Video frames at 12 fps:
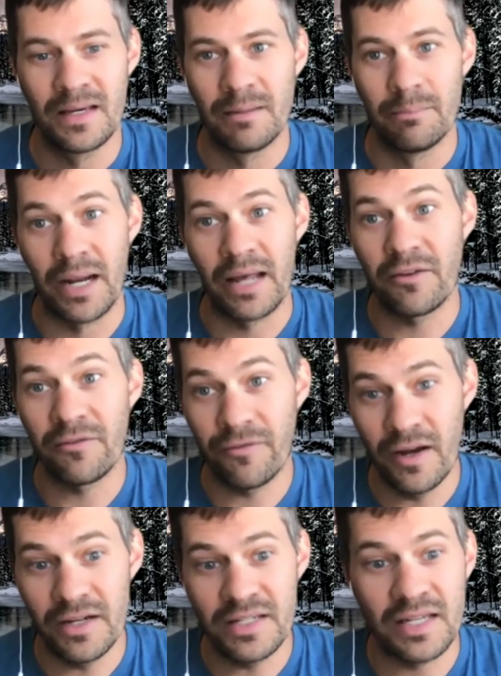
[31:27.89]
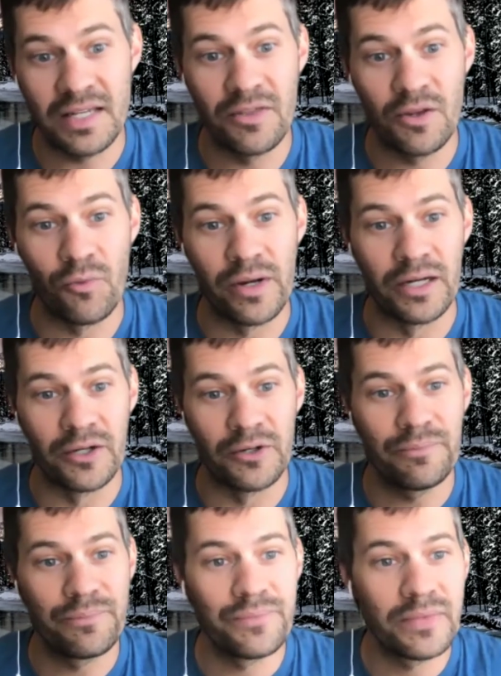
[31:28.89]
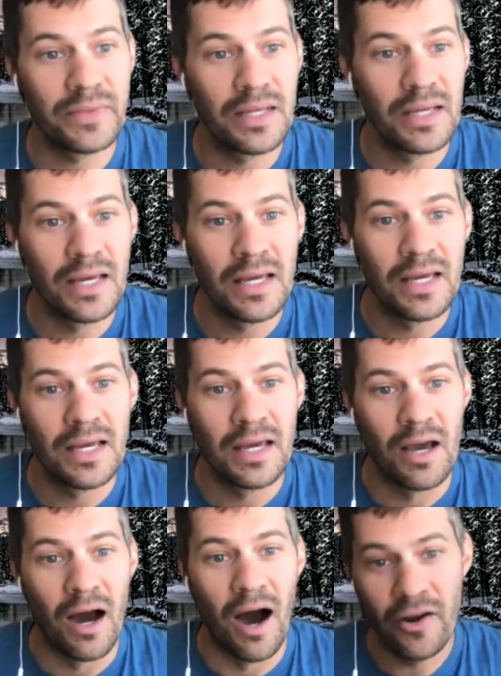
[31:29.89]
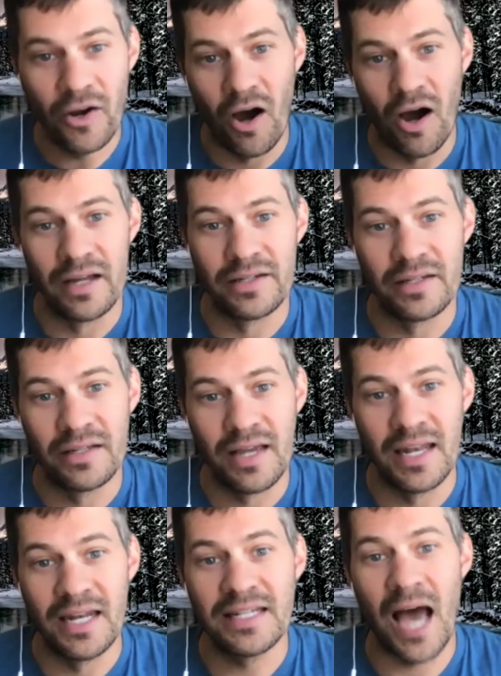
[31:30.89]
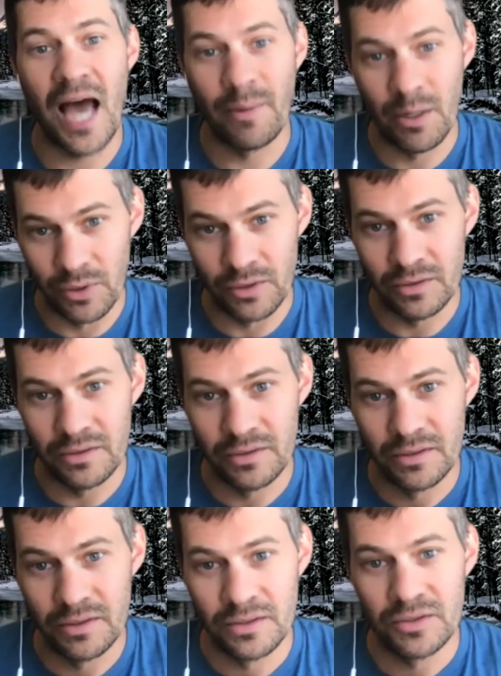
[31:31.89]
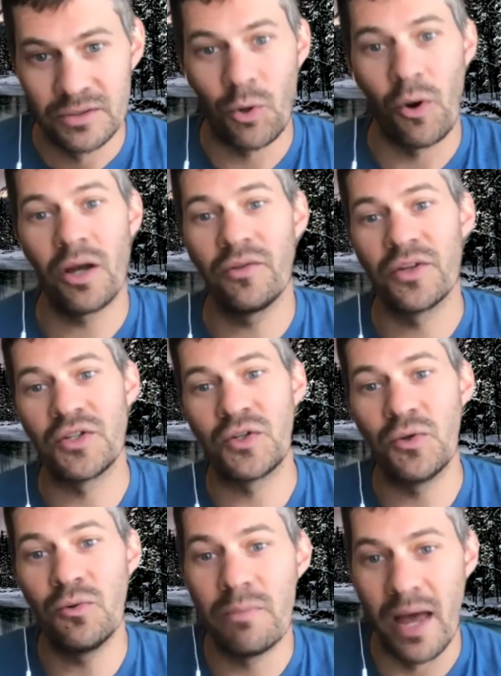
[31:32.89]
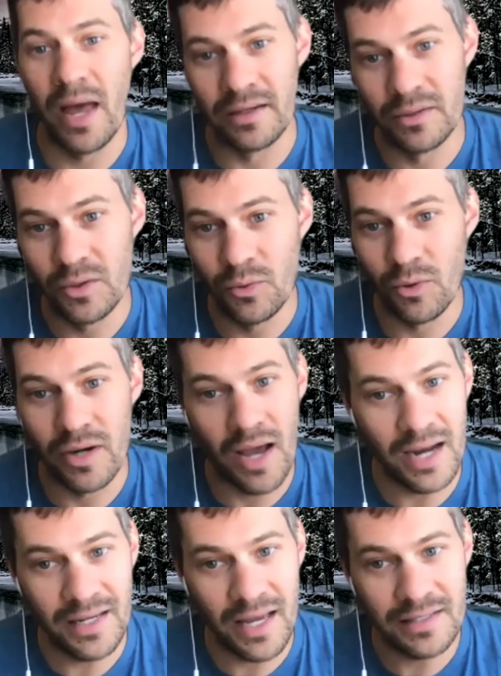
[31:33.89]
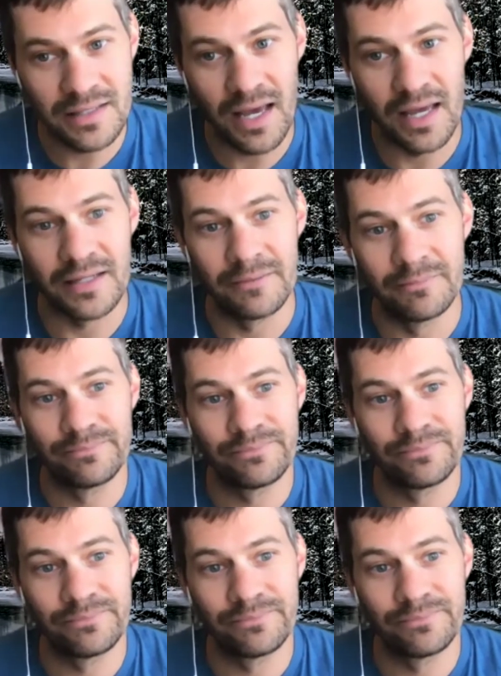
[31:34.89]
But at the front and the rear, unawed and indomitable, toiled the two men who were not yet dead.